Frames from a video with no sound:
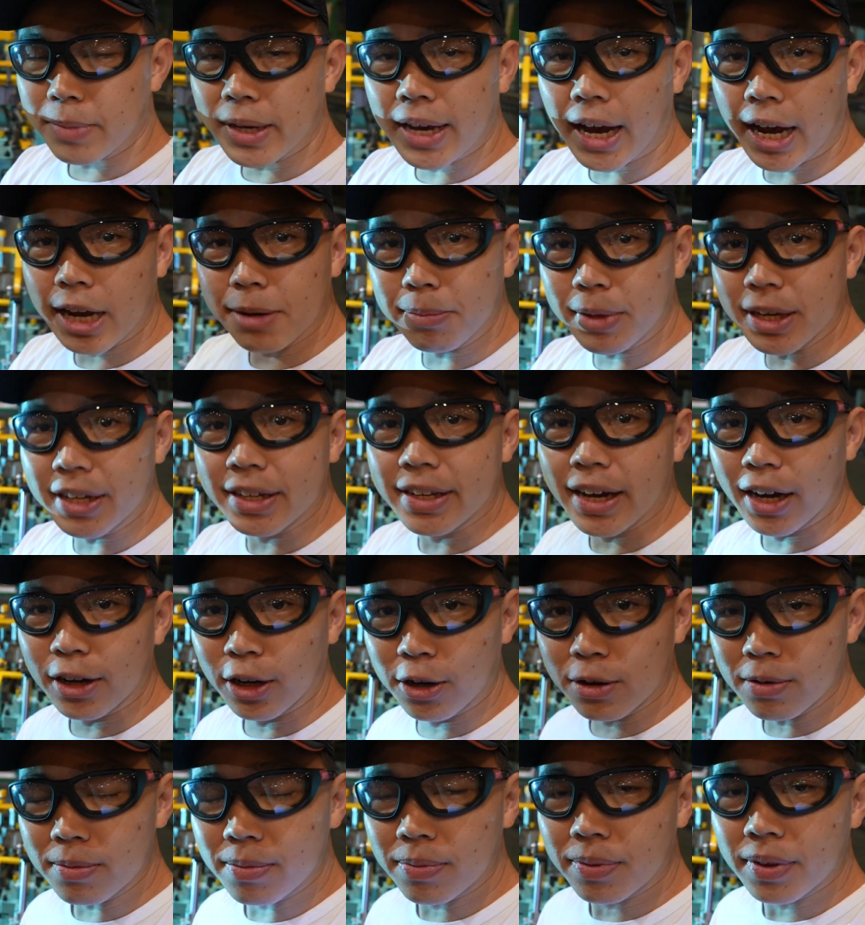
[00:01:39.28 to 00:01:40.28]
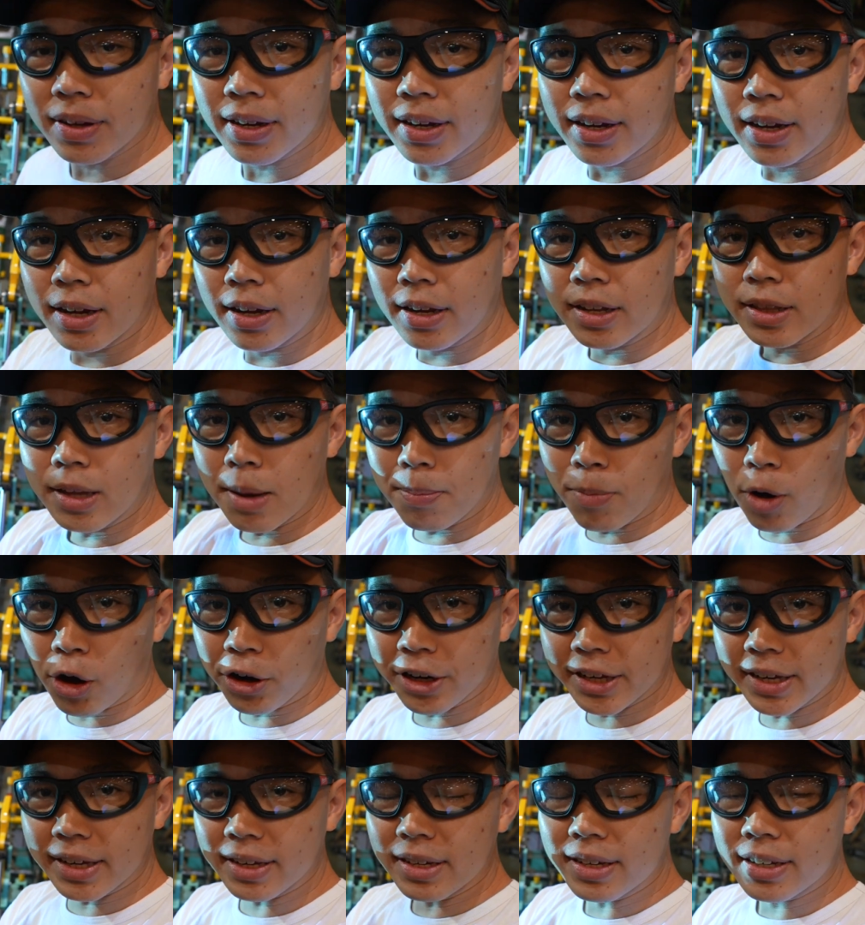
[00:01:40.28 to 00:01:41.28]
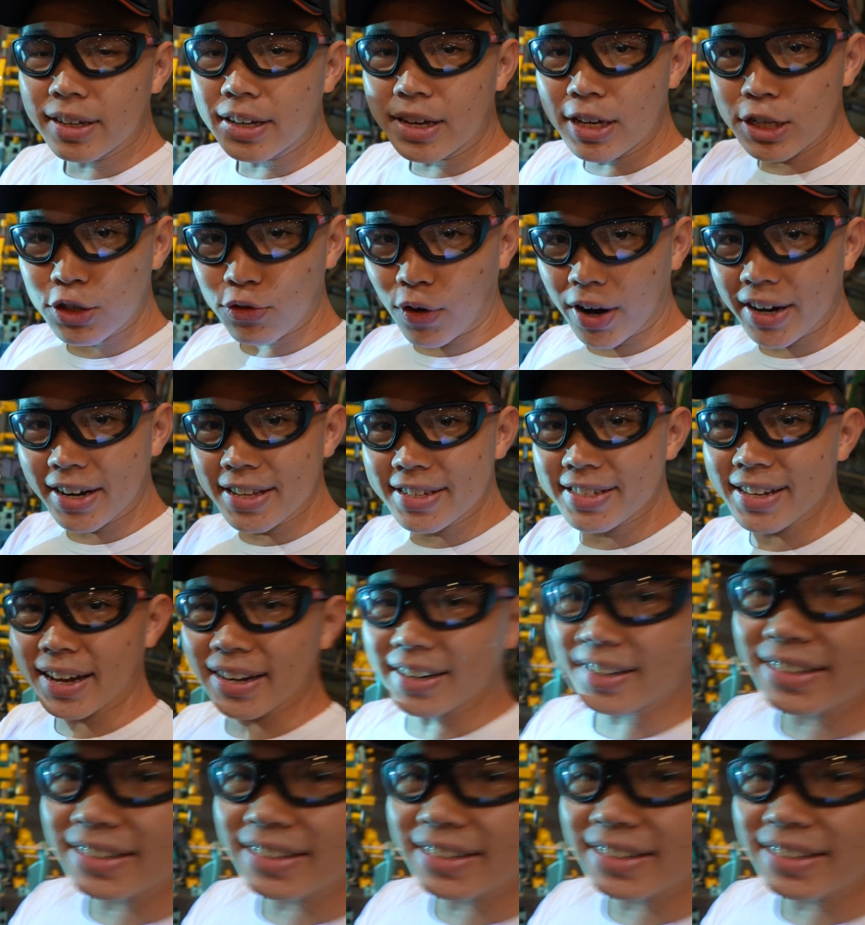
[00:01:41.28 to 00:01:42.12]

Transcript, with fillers: behind me in yellow, the body is right inside.